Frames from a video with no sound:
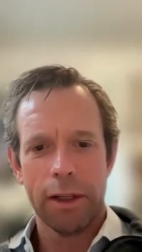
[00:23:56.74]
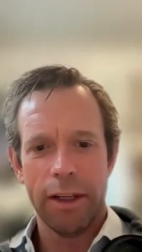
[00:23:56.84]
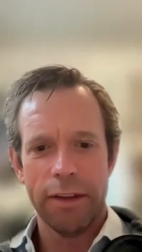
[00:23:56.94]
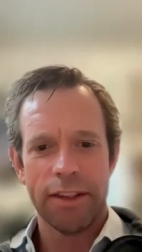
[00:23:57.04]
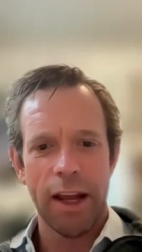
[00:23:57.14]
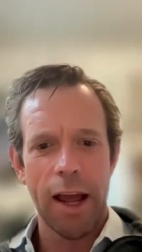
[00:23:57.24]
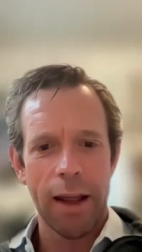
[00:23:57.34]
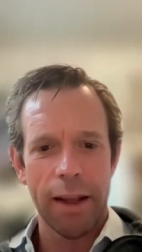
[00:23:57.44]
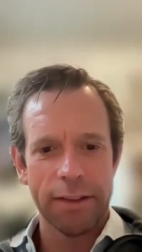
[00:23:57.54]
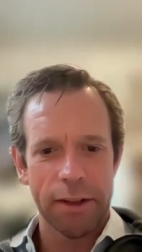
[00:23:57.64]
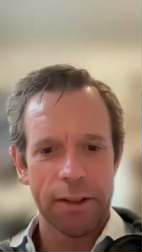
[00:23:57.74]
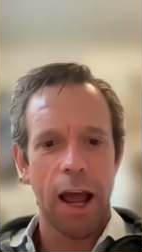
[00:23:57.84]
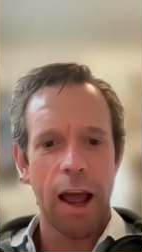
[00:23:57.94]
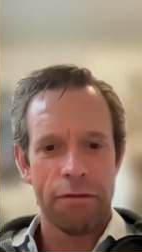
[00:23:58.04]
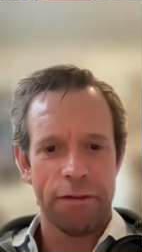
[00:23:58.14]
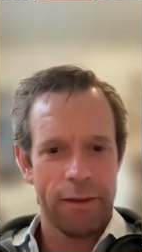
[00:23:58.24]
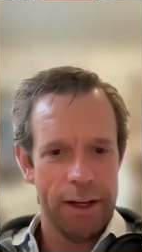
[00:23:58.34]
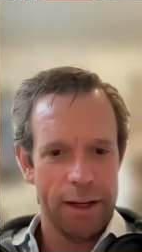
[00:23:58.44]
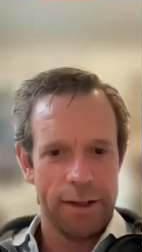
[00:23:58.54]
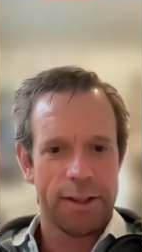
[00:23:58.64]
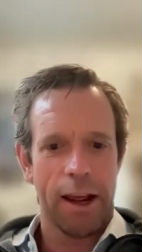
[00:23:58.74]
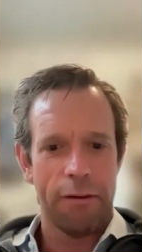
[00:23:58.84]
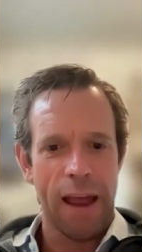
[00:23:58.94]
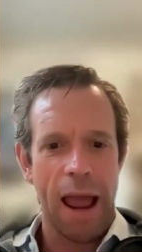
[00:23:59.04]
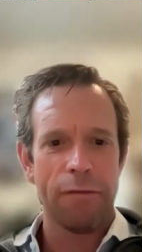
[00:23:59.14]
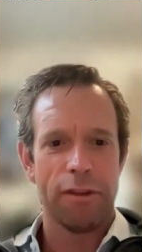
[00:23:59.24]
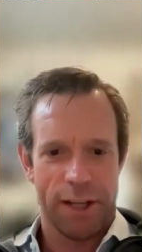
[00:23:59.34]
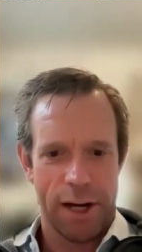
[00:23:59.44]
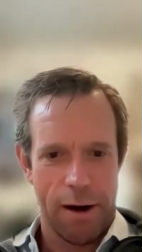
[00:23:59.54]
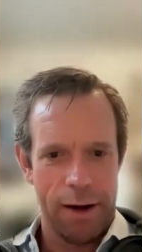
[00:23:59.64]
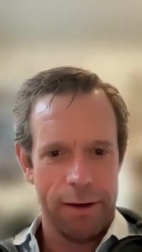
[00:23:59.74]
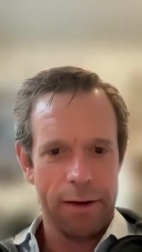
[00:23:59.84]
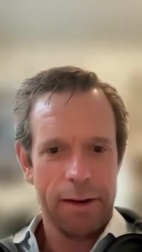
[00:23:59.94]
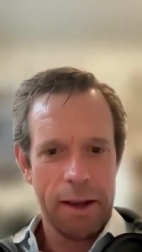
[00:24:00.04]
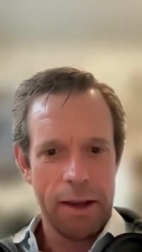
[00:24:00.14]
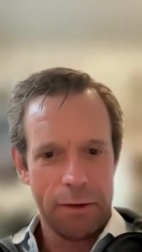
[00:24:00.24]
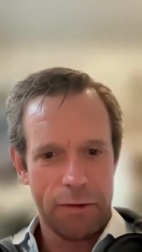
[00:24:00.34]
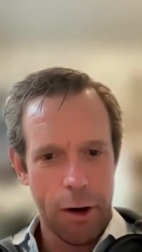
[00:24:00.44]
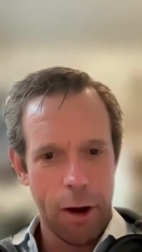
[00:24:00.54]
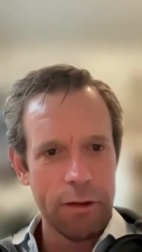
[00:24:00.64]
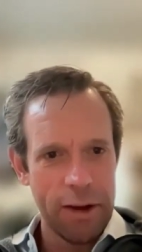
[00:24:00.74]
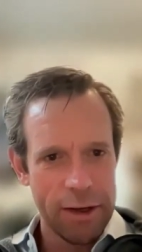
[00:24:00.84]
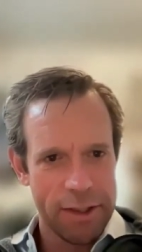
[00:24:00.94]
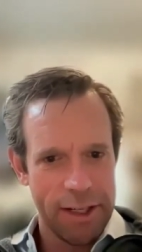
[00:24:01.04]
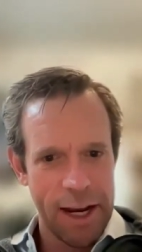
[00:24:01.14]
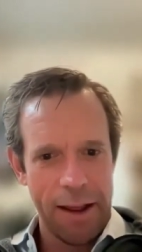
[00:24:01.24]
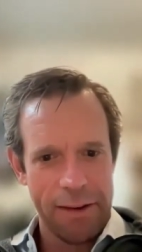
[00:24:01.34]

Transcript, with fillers: is oh uh yeah. is a tough is a tough adversary I think for all of us. Yeah.